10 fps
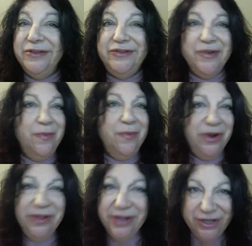Don't
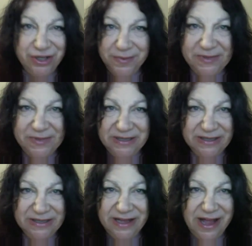bring the chips
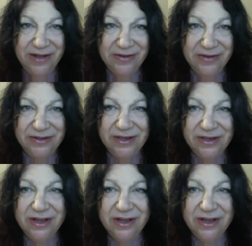into the house.